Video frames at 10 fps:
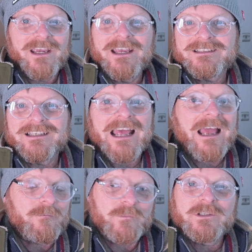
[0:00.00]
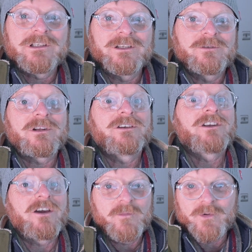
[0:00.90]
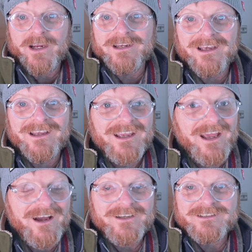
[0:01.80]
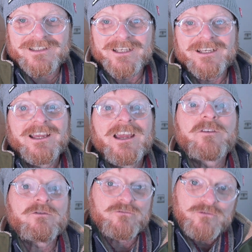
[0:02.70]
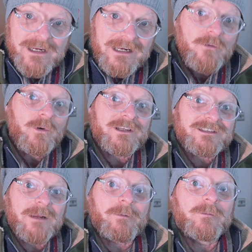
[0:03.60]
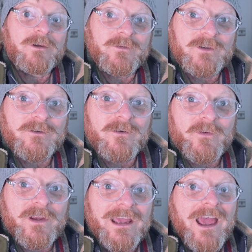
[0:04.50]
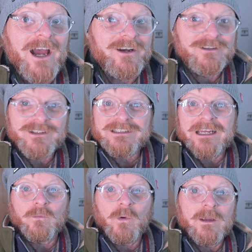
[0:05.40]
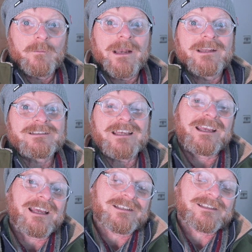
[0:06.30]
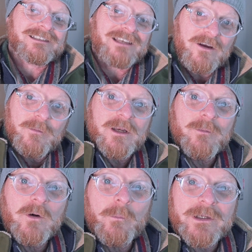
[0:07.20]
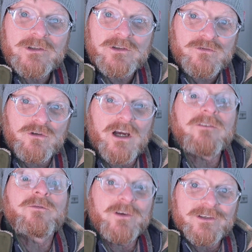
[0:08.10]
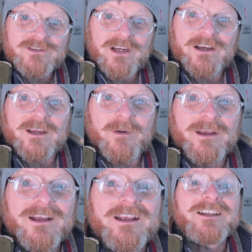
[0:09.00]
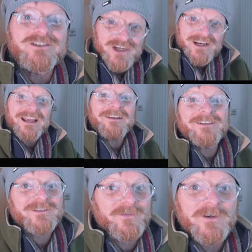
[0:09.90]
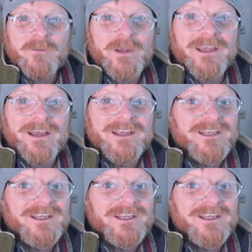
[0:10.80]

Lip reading: It's an absolute no-brainer. Honestly, if you really want to step up your photography and understand white balance and get so many more pictures right first time, then check out this film here.